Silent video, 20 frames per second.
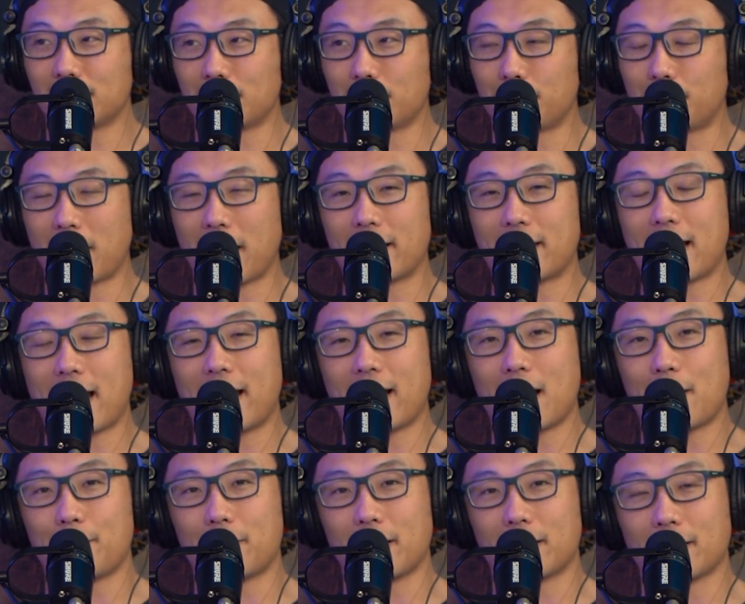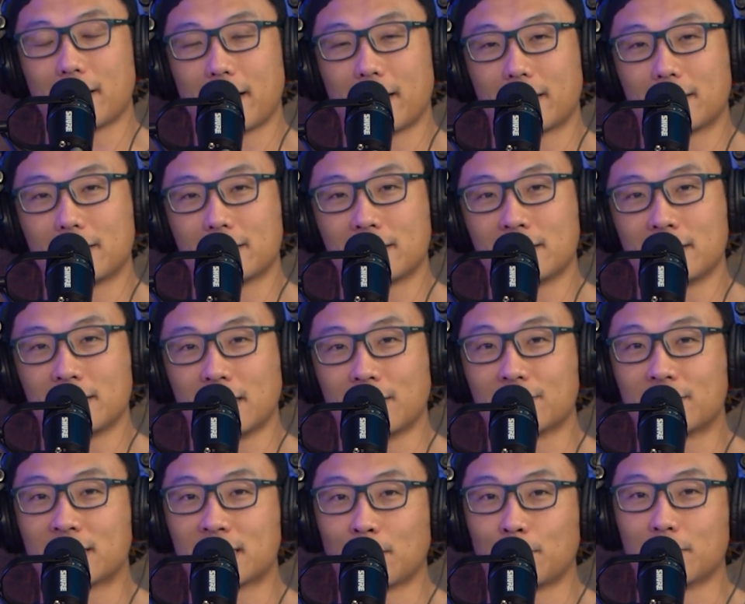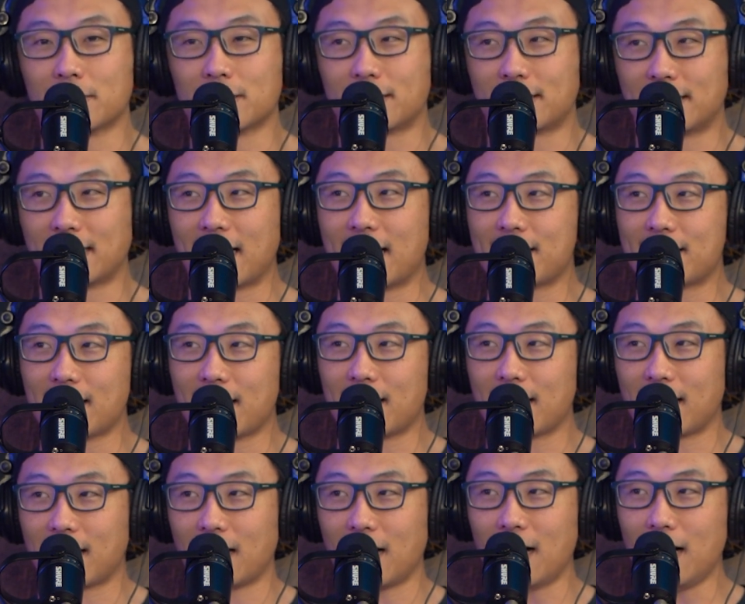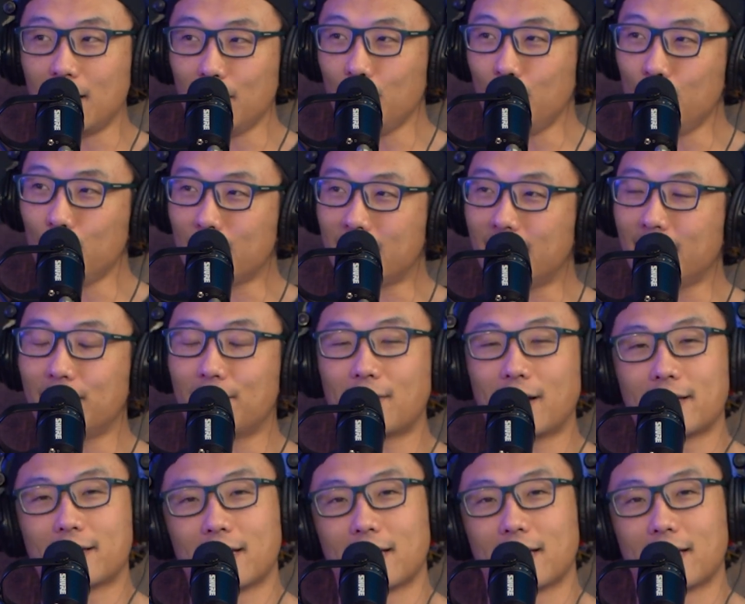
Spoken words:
By that I mean, like, if someone says that they can Hadouken, right?